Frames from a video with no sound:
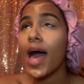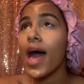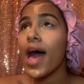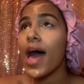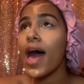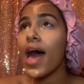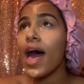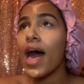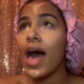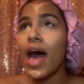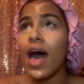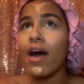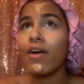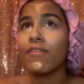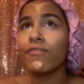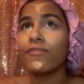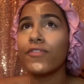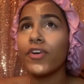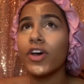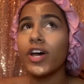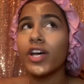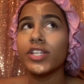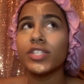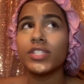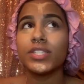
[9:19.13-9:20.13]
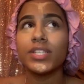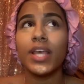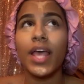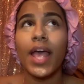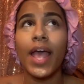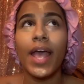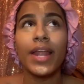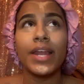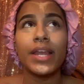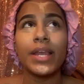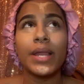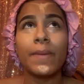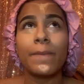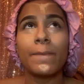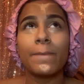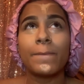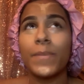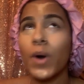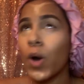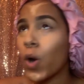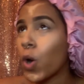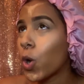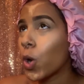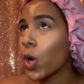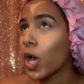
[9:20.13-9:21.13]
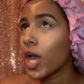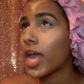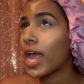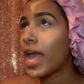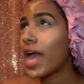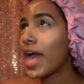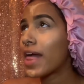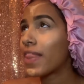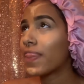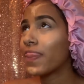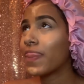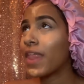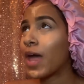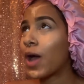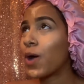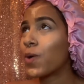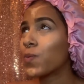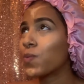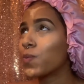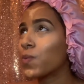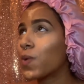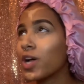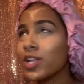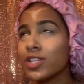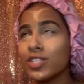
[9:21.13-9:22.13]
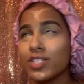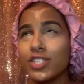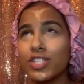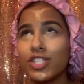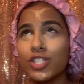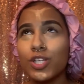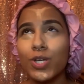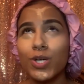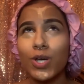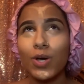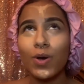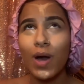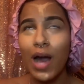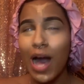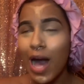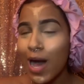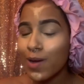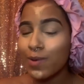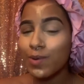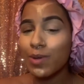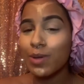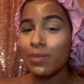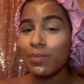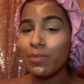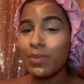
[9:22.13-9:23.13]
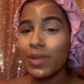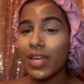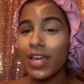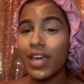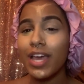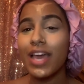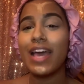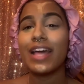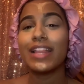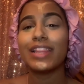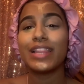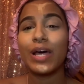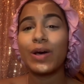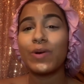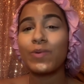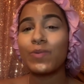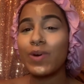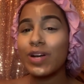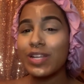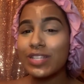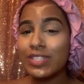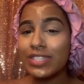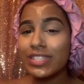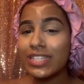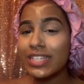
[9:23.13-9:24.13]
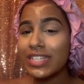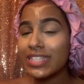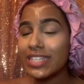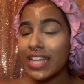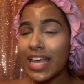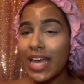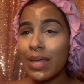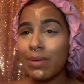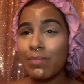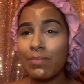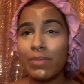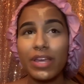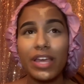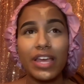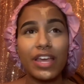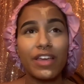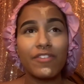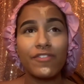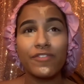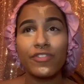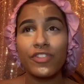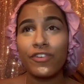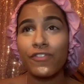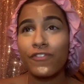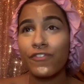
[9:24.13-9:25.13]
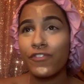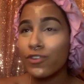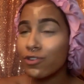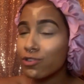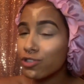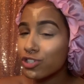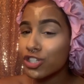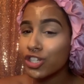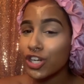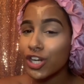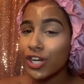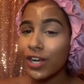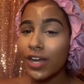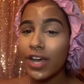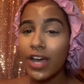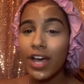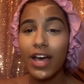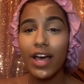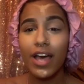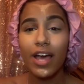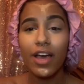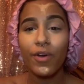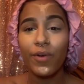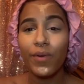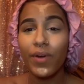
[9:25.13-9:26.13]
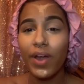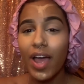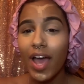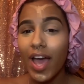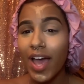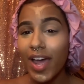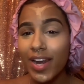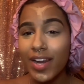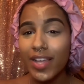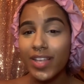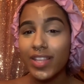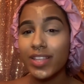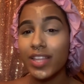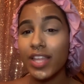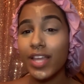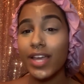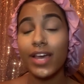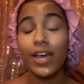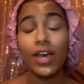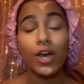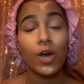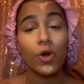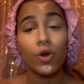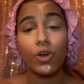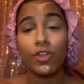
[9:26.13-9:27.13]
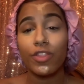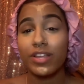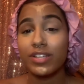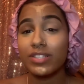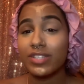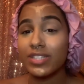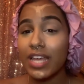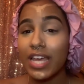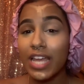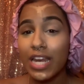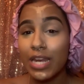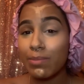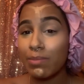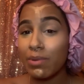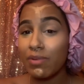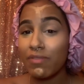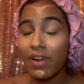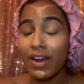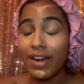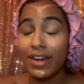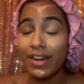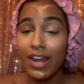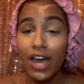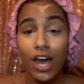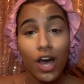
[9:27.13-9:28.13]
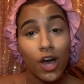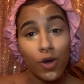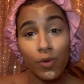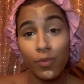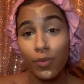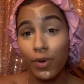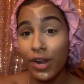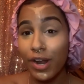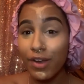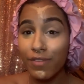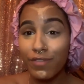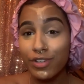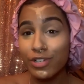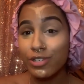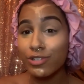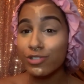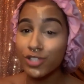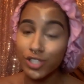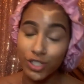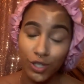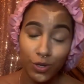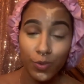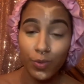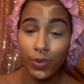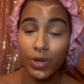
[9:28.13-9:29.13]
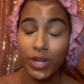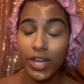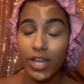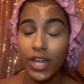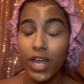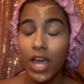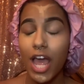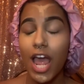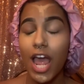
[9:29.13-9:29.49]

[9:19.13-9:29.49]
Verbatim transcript: Ever. To any boy that wants to go out with me, that wants to date me in the future or anything, or that's dating me right now, or whatever you're doing,